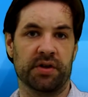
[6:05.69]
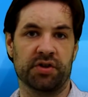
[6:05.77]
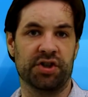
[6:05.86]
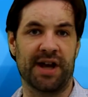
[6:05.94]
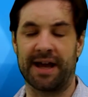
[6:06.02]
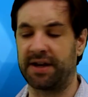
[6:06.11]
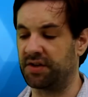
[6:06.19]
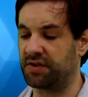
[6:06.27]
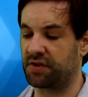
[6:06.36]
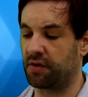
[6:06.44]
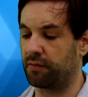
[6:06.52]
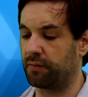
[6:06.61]
chatting
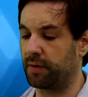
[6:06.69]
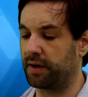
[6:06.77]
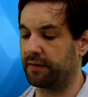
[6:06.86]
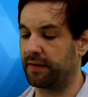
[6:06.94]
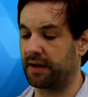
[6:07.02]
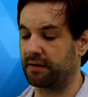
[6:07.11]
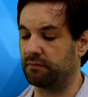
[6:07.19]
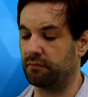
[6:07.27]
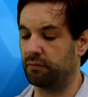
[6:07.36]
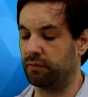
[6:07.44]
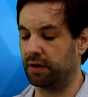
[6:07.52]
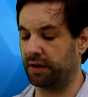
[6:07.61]
software that
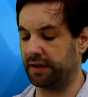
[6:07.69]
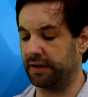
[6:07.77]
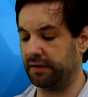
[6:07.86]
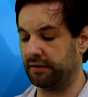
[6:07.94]
really